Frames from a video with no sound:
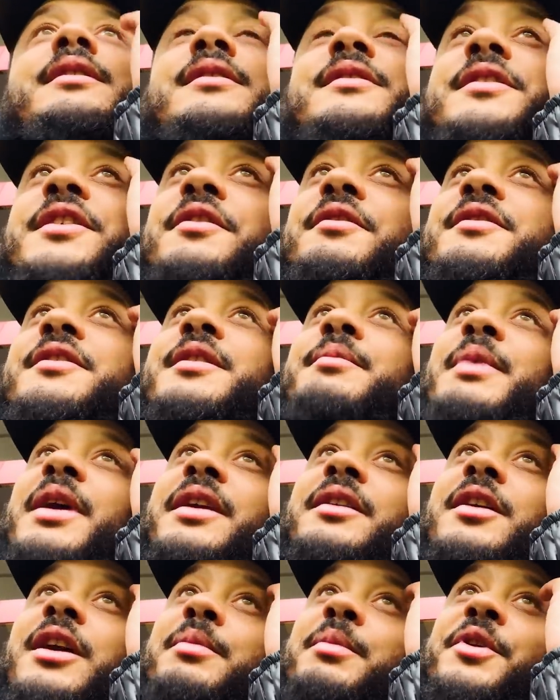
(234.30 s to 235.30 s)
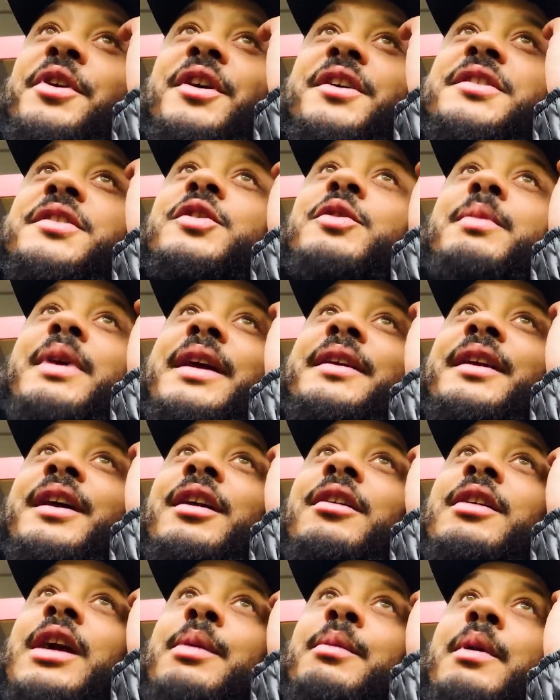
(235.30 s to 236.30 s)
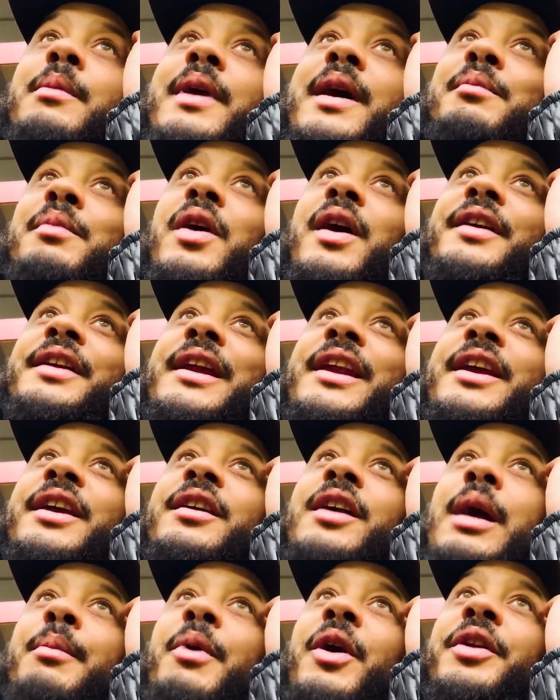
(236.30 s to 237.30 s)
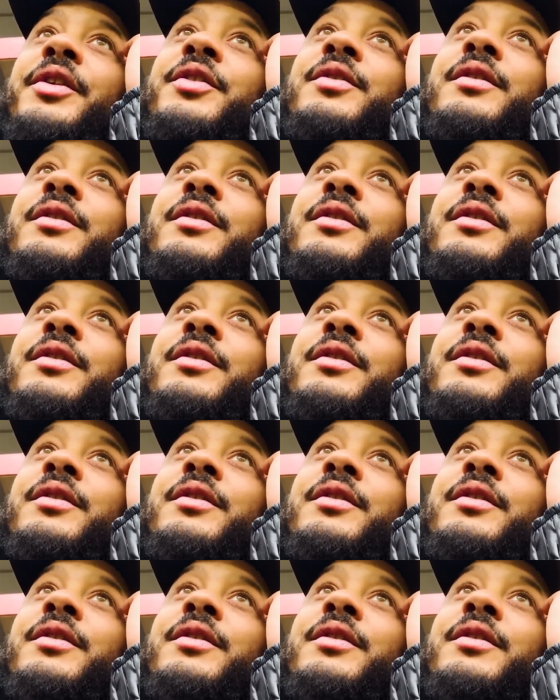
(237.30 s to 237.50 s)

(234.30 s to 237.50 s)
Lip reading: Seriously, man. Come on, Arsenal, man, now. Come on, man. Martinelli, come on.